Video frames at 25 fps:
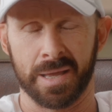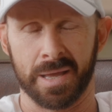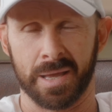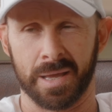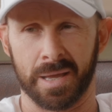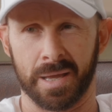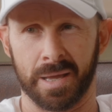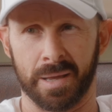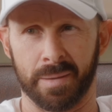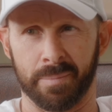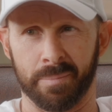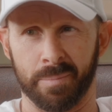
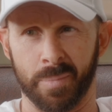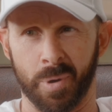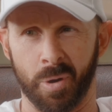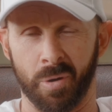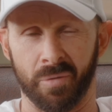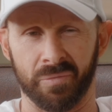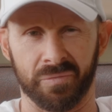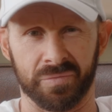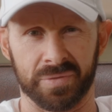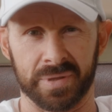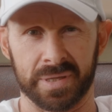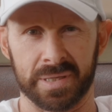um,
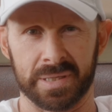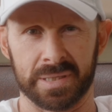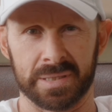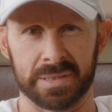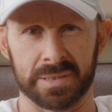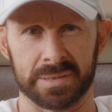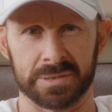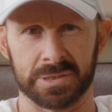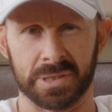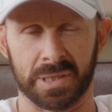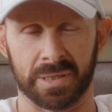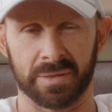off
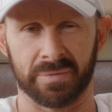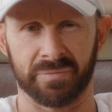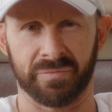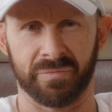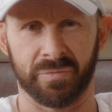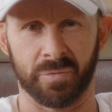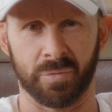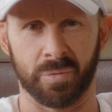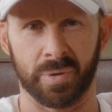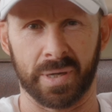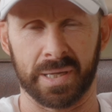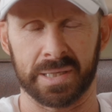the Channel
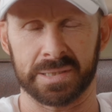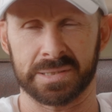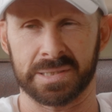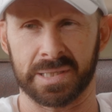4